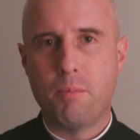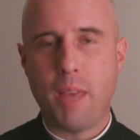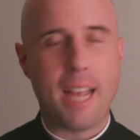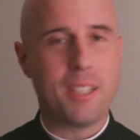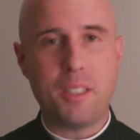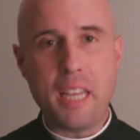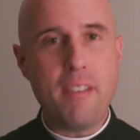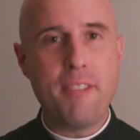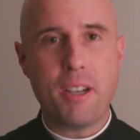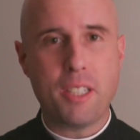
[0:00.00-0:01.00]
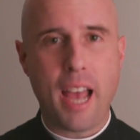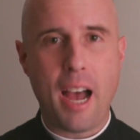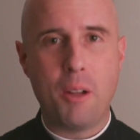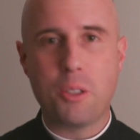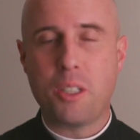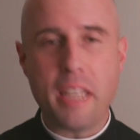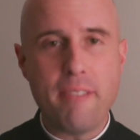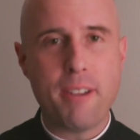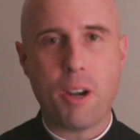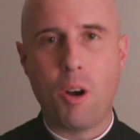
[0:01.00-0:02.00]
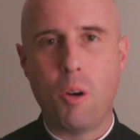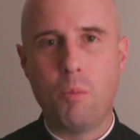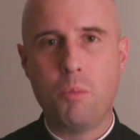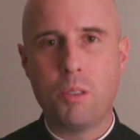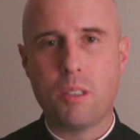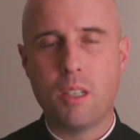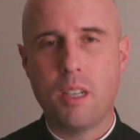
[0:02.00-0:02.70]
They had to leave their towns, leave their homes,